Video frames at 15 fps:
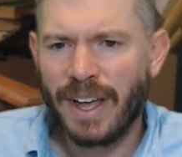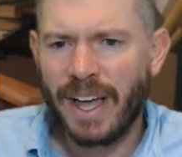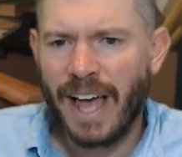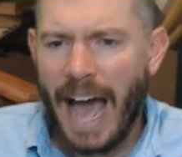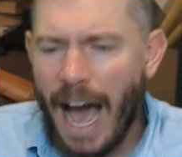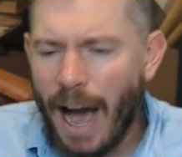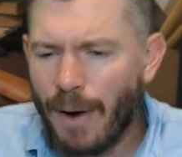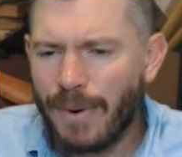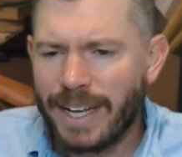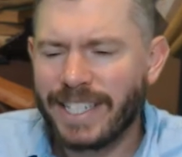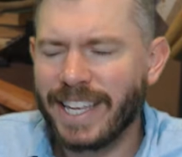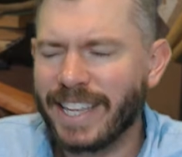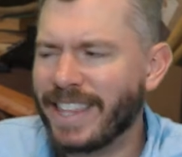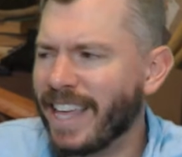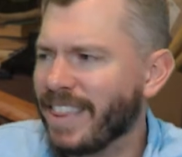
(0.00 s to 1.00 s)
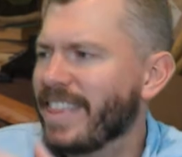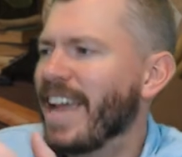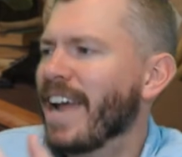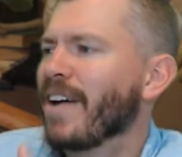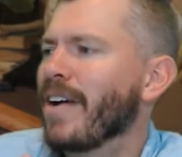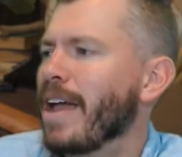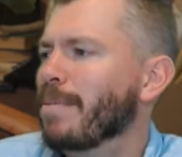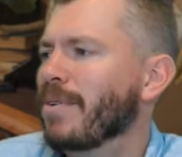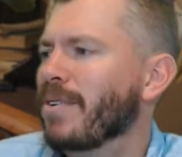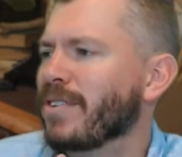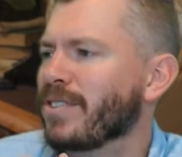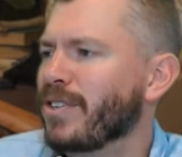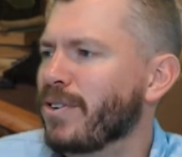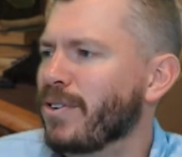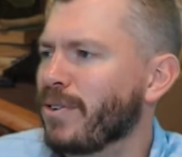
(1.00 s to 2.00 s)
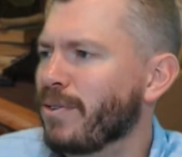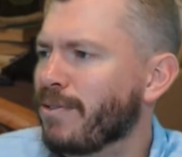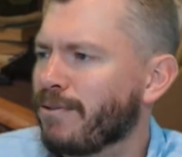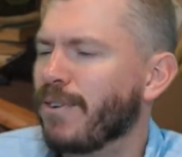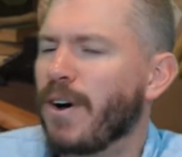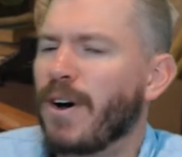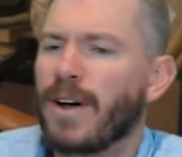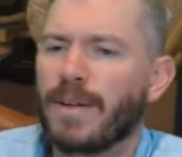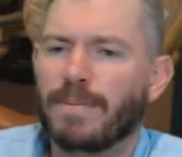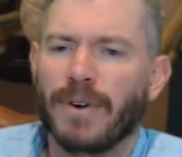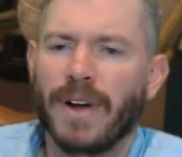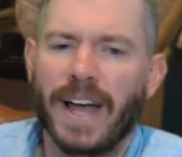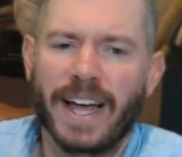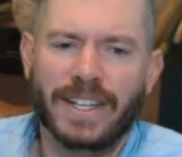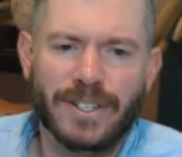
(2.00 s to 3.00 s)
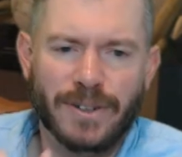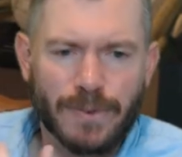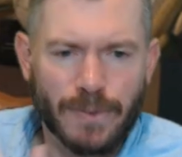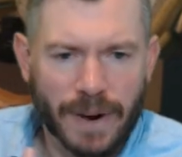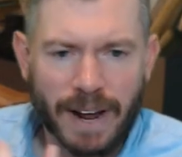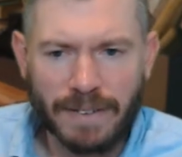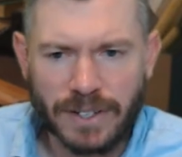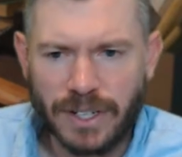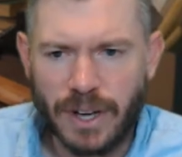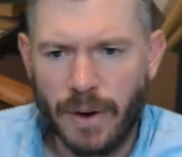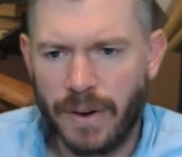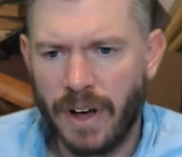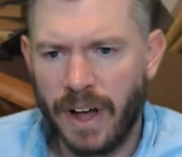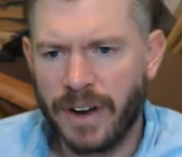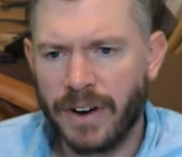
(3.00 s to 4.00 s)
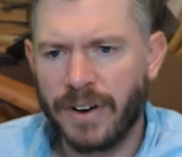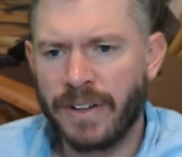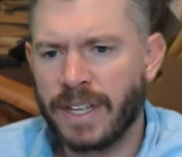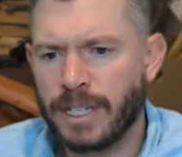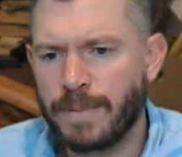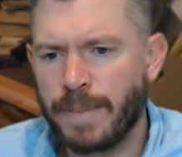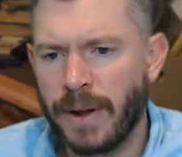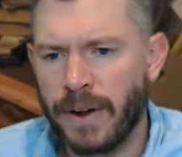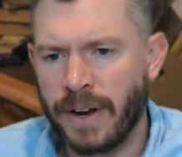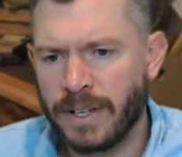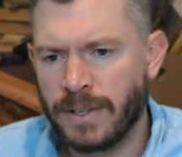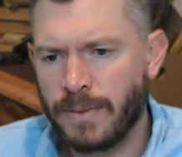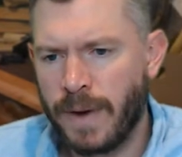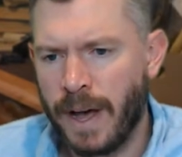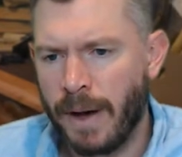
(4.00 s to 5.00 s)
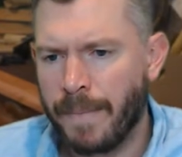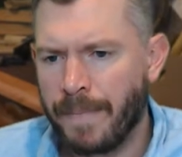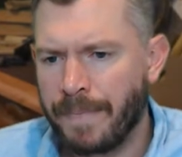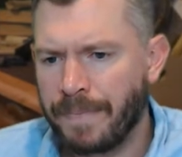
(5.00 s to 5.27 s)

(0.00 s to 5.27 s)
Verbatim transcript: How is it that they're able to fall prey to whatever's going on during this period as well?